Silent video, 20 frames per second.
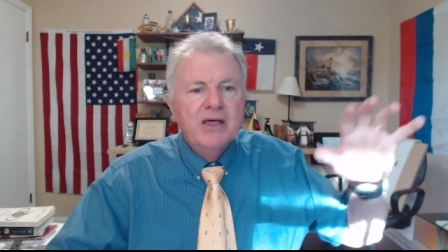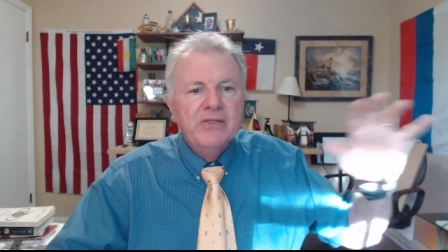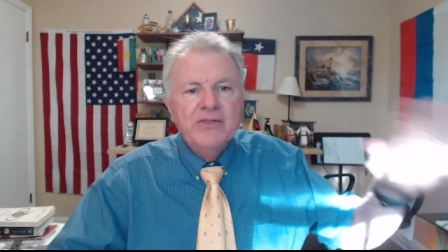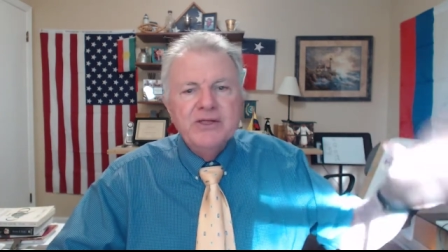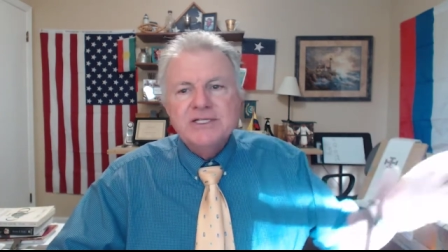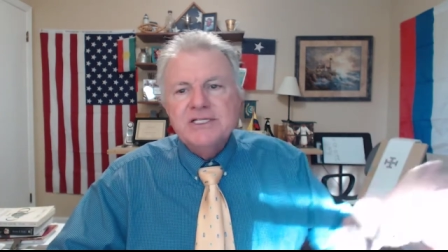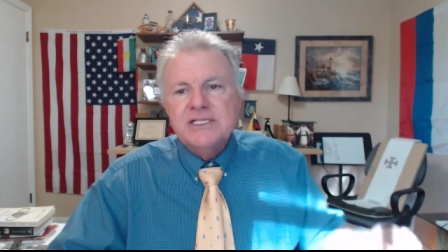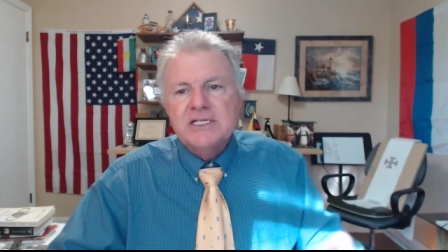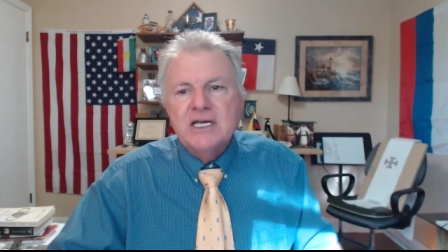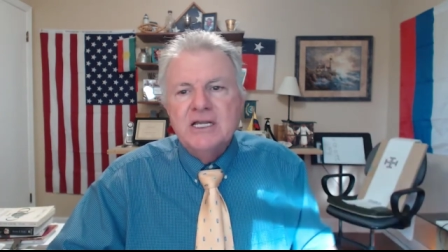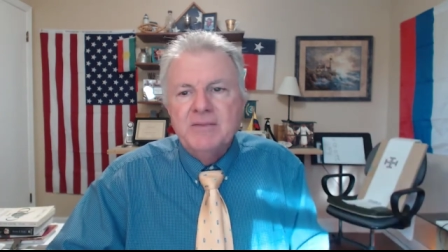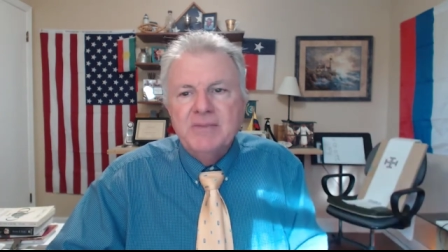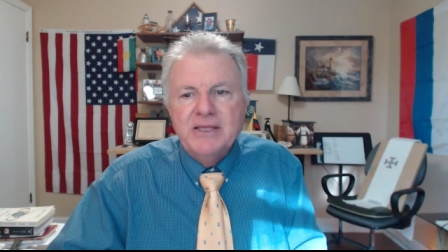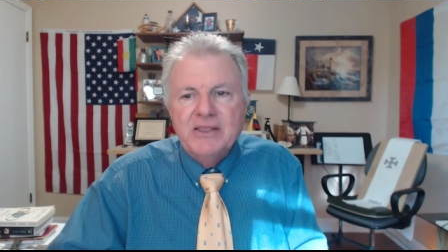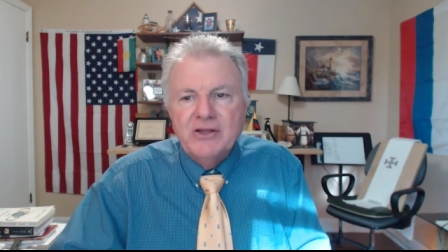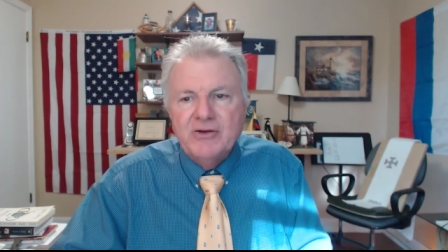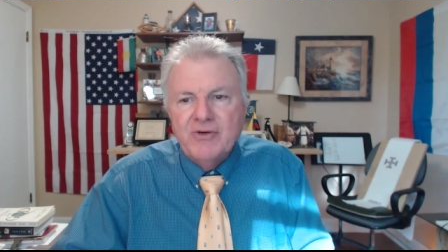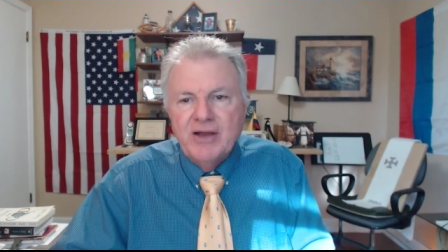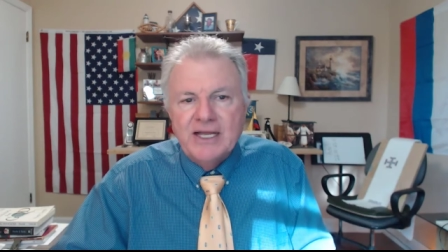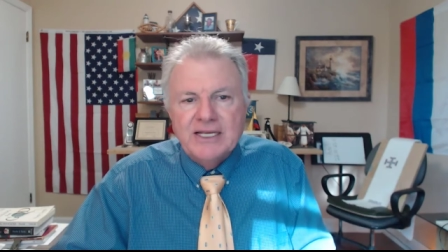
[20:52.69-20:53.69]
This is going to be
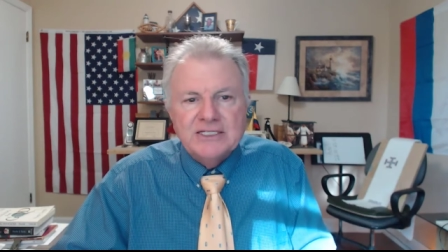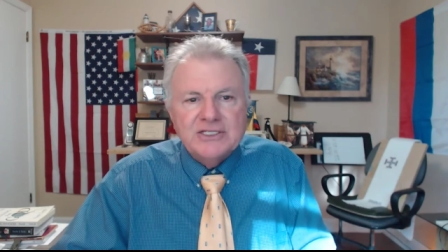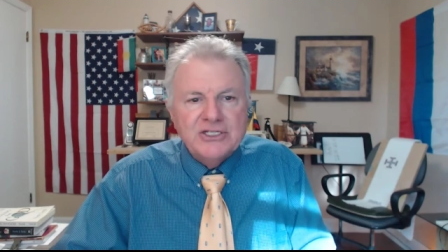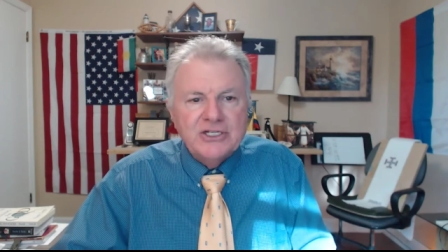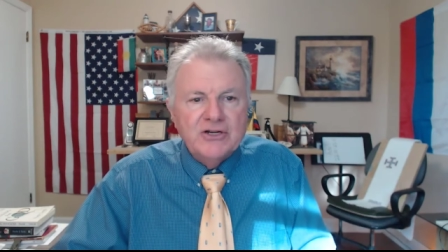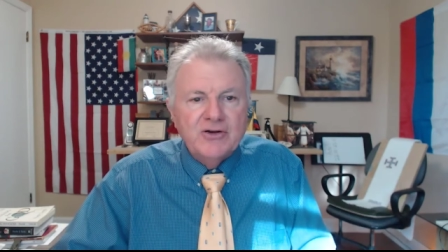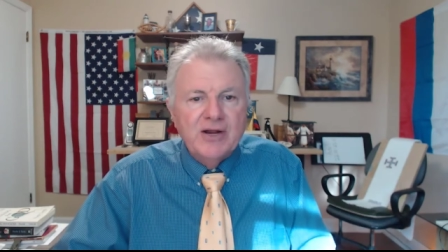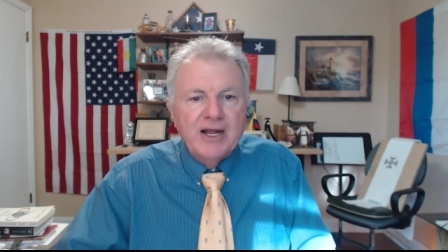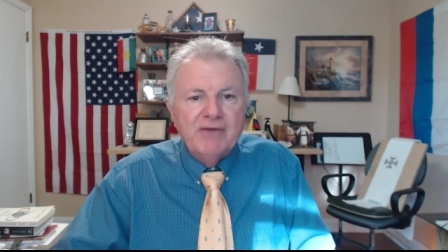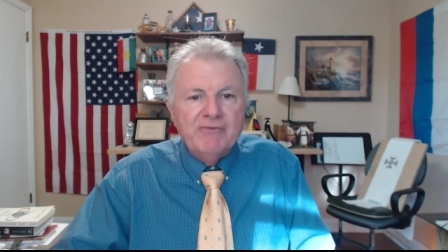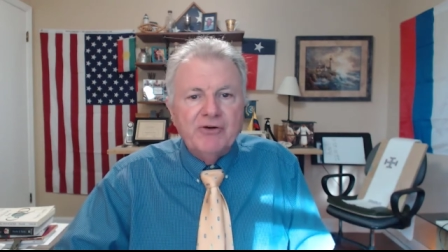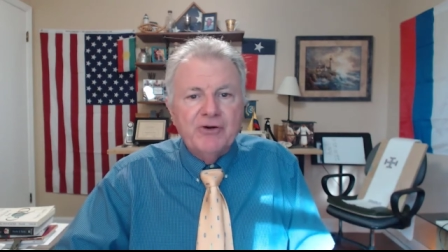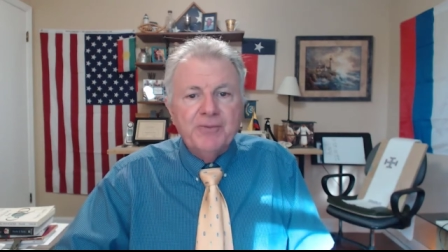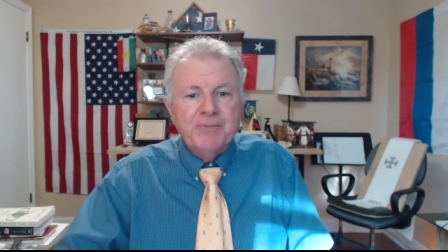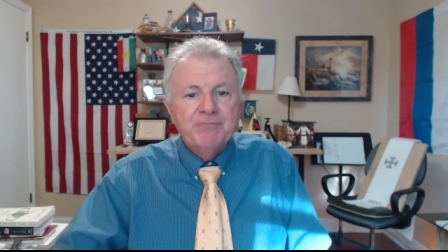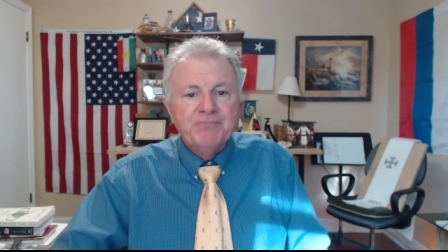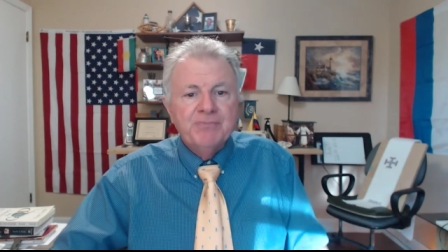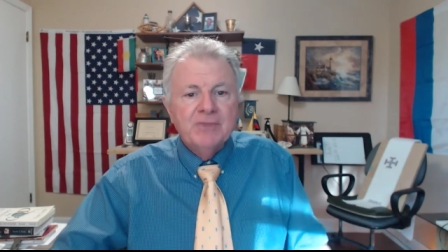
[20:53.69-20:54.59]
the greatest year ever.